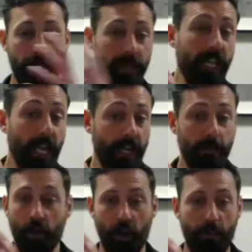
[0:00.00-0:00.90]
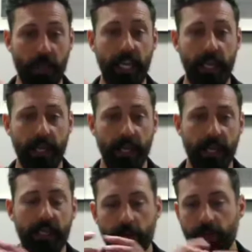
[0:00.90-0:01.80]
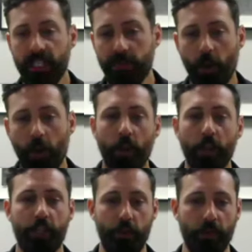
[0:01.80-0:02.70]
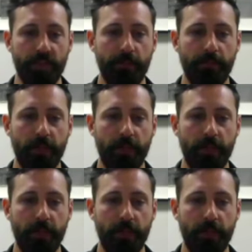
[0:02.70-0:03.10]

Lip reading: big item on our plate into really small molecules.